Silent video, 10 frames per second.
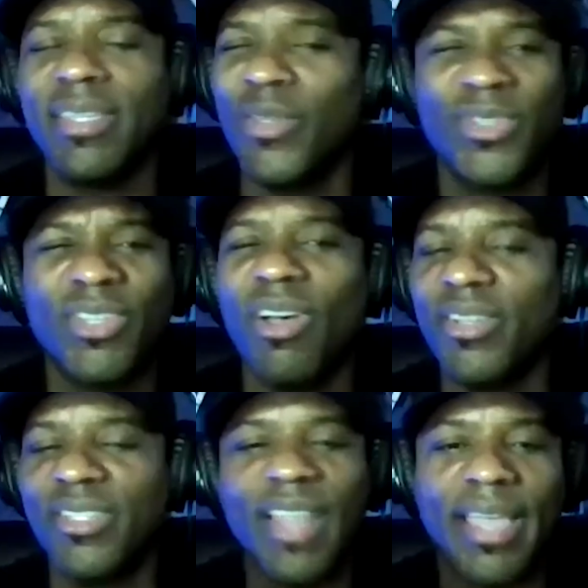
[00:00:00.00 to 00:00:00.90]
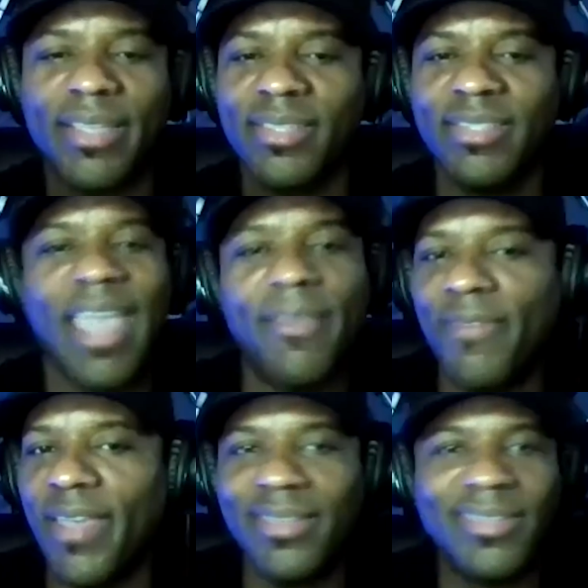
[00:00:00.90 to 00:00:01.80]
And so songs like Stank
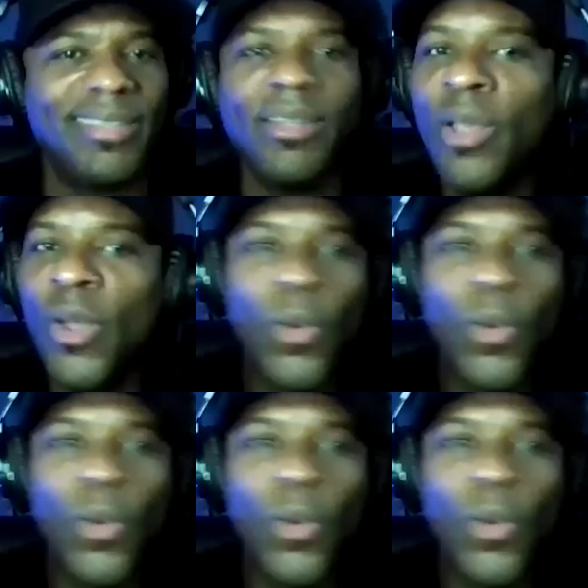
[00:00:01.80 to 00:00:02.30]
Face and